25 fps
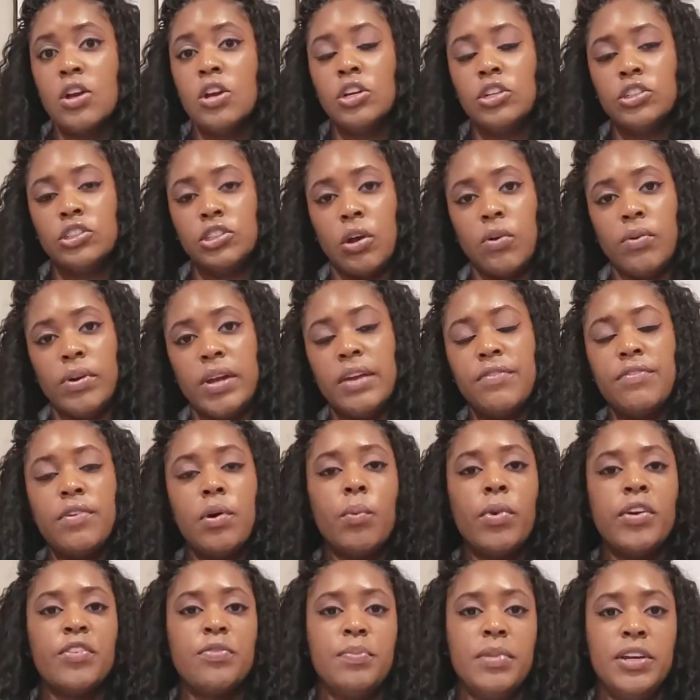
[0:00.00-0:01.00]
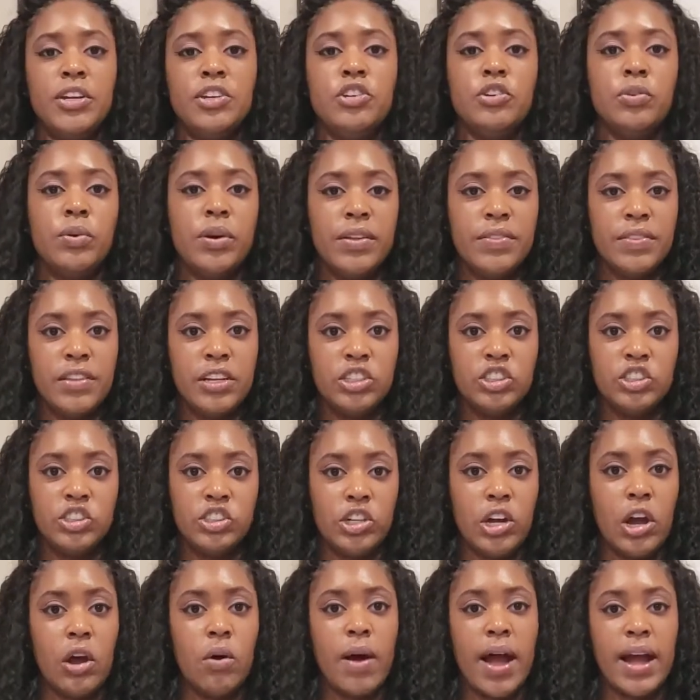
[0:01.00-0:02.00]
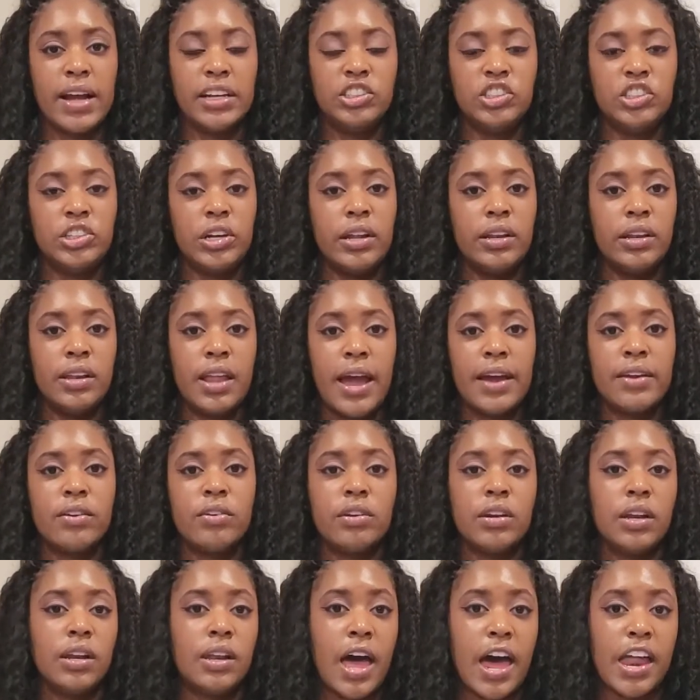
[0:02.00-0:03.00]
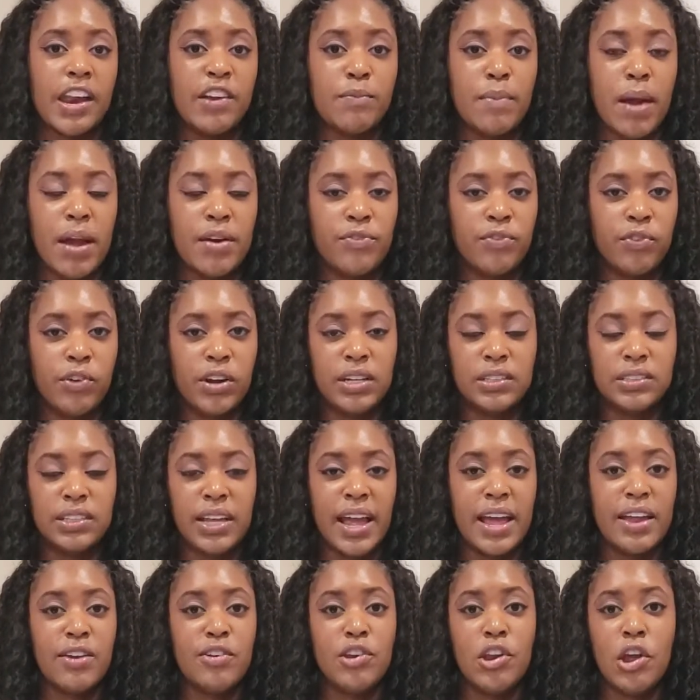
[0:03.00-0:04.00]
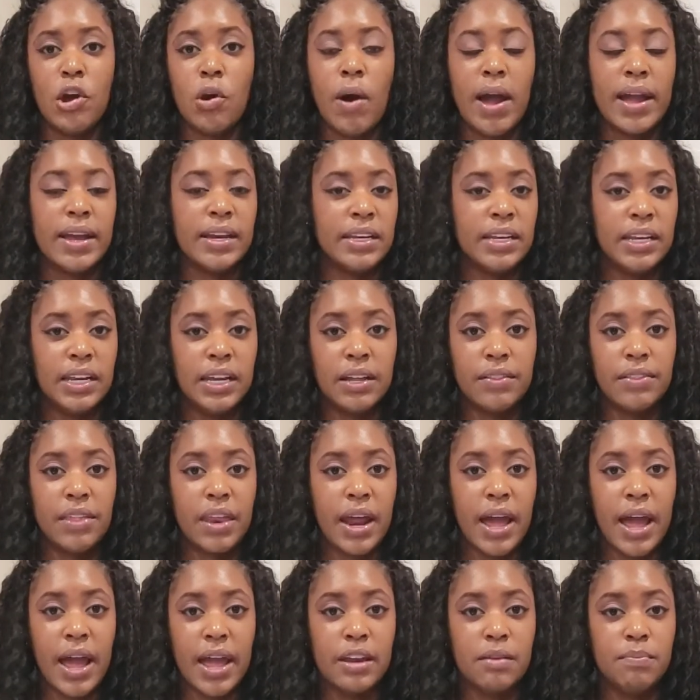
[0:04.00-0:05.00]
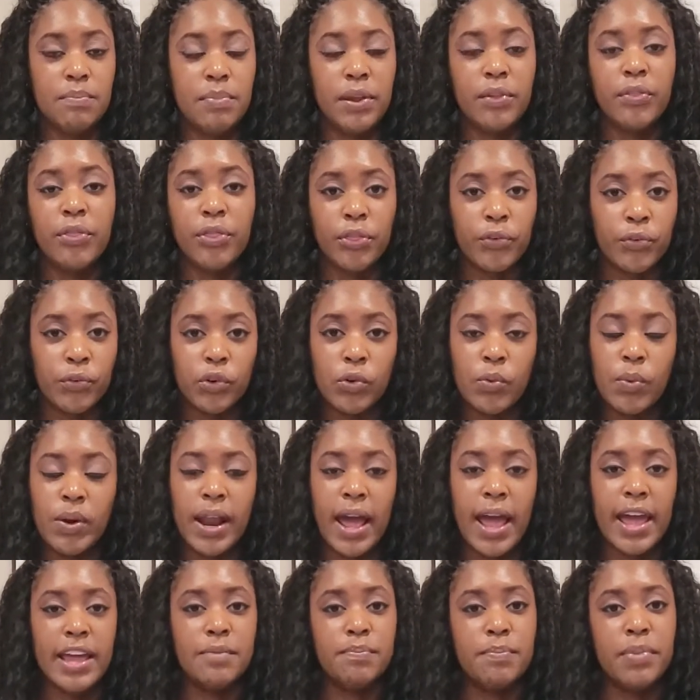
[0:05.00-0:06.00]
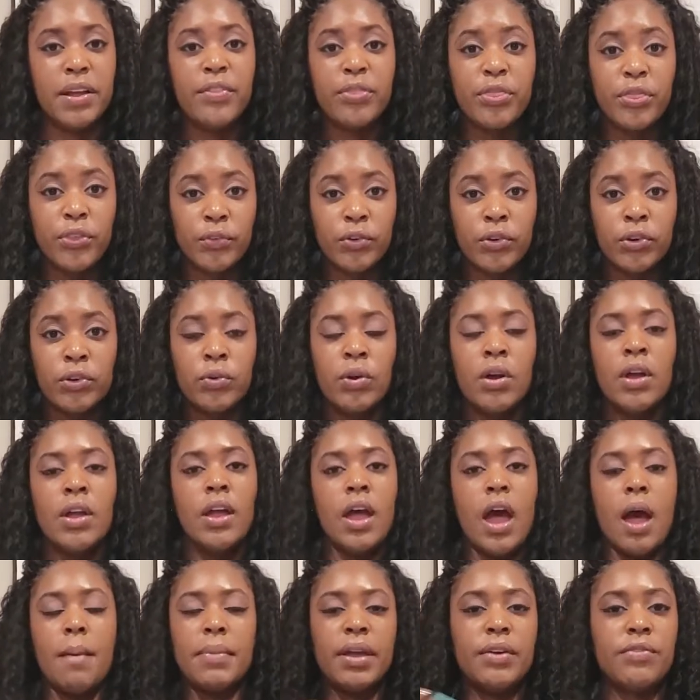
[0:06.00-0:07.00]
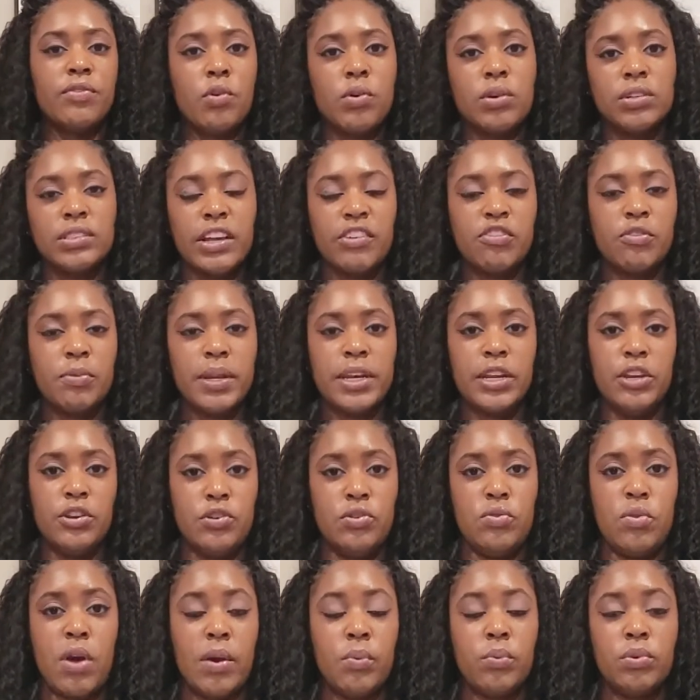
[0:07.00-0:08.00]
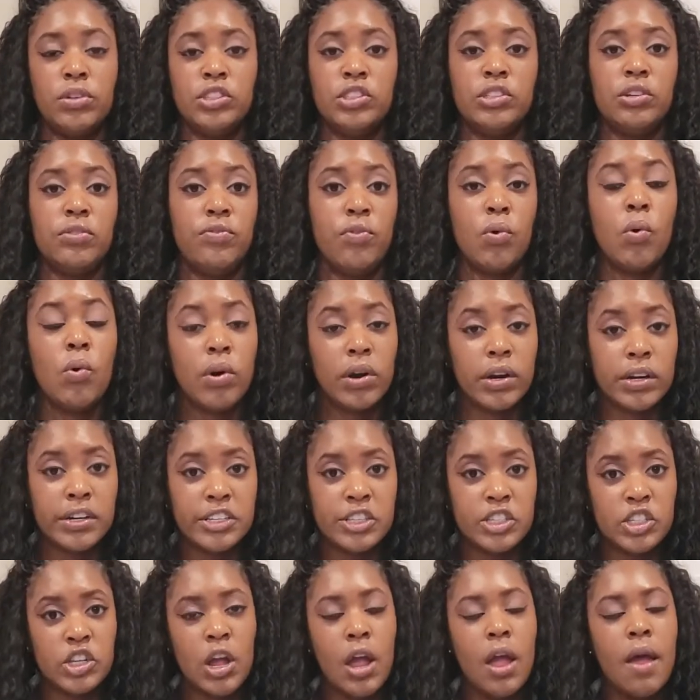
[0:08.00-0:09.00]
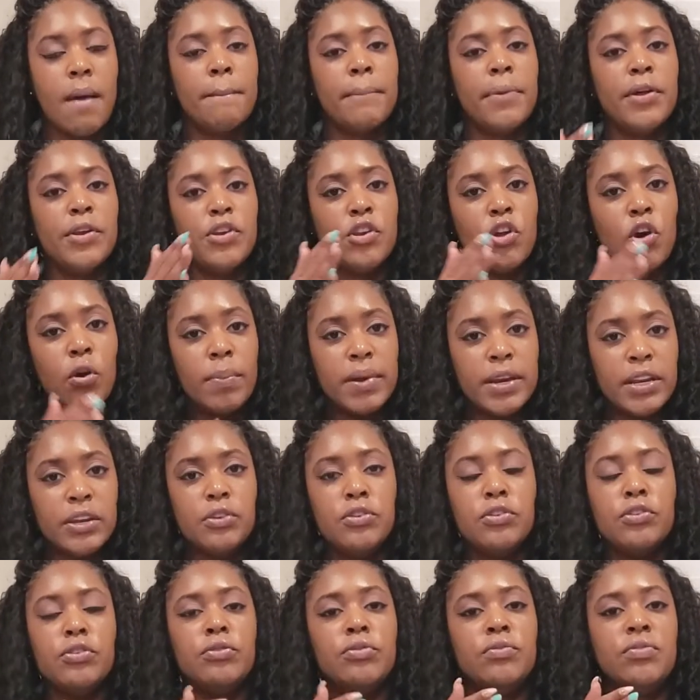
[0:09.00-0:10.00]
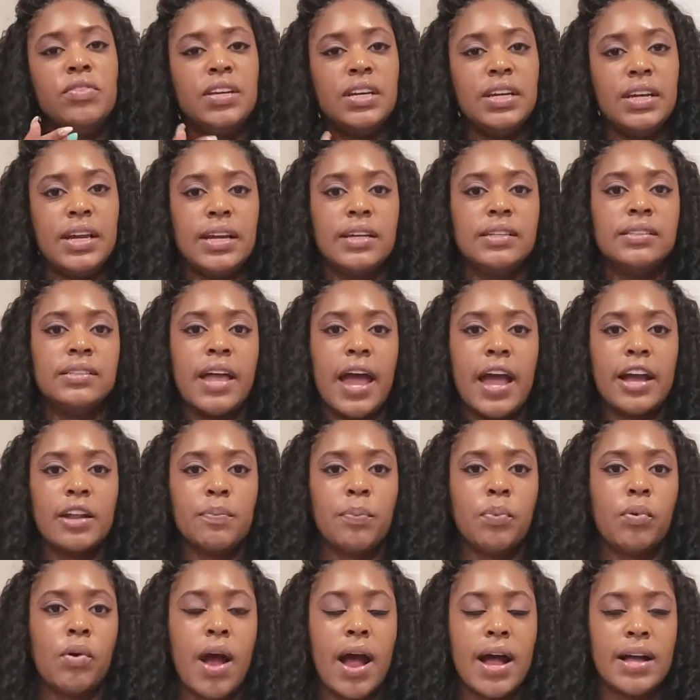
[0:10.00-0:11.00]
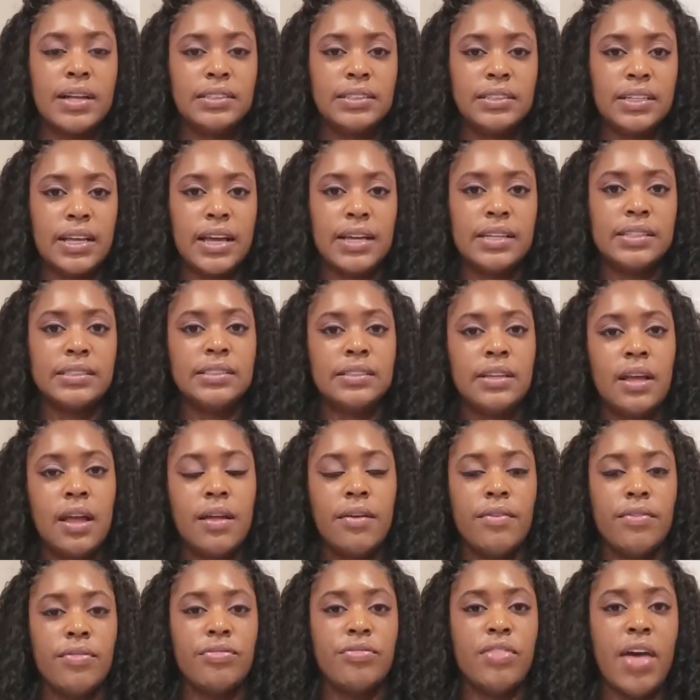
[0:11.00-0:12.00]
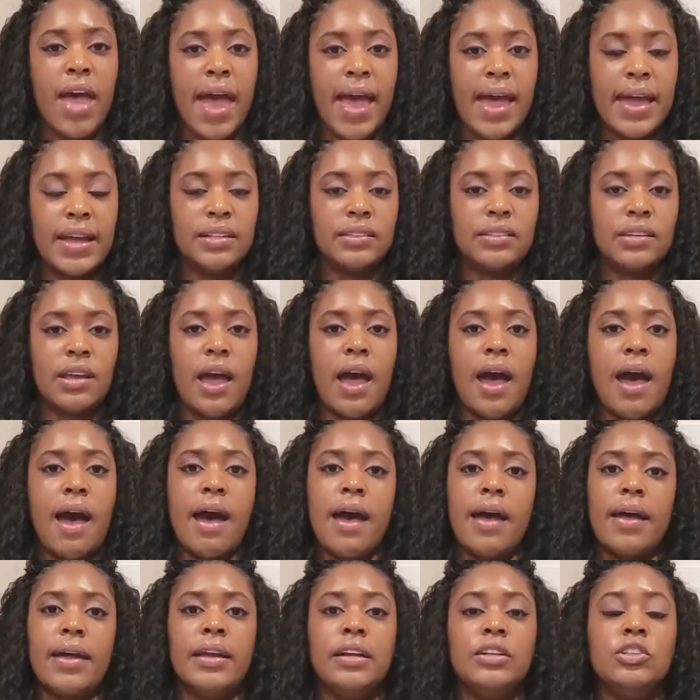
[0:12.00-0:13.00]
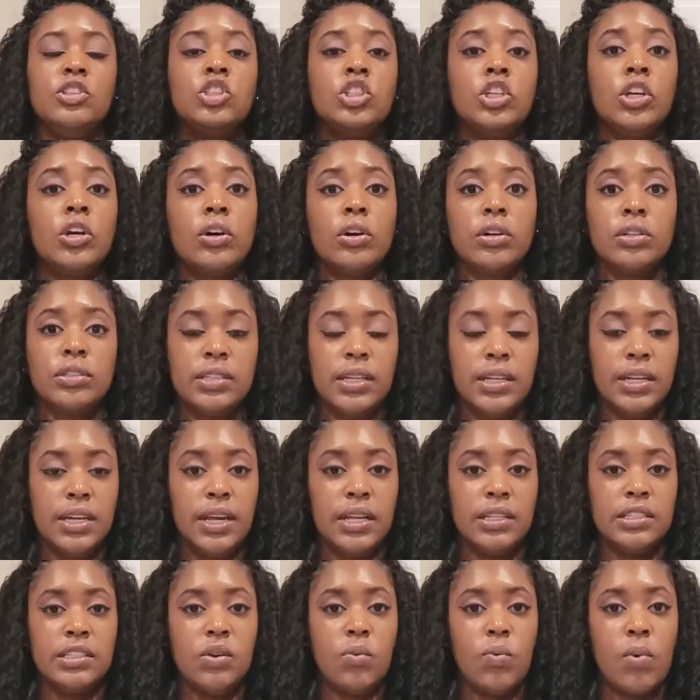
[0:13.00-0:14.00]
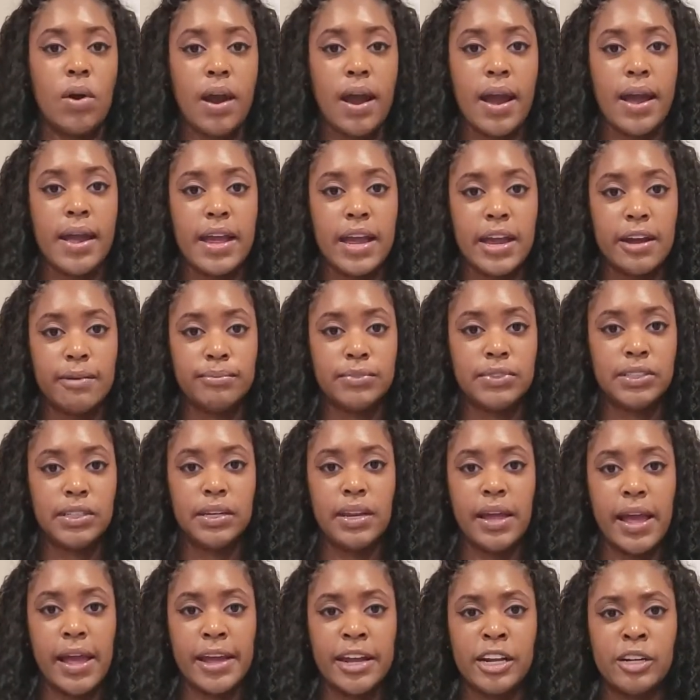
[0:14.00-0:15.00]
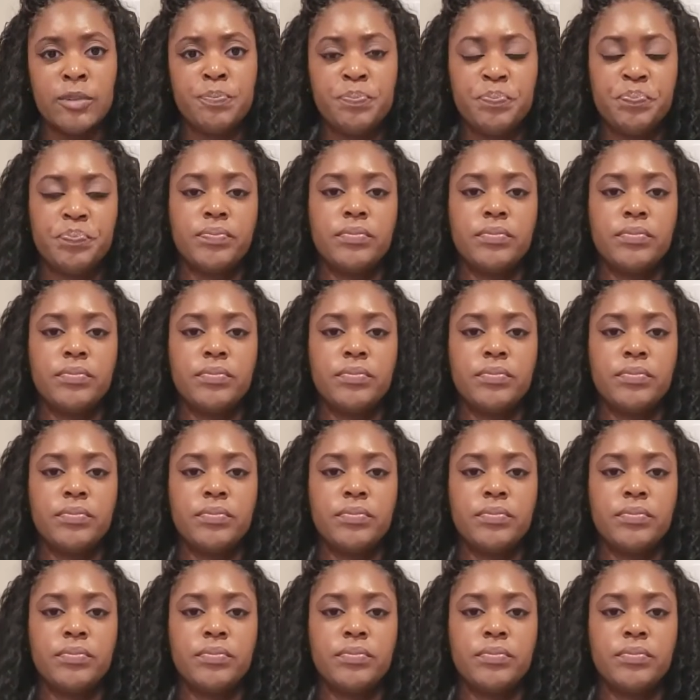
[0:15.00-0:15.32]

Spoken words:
So even with me doing this show, I shed light on a lot of my friends. They had no idea that I had been through what I had been through. I mean, of course, everybody knew I was divorced, but nobody knew the exact process that I took to get to where I am today.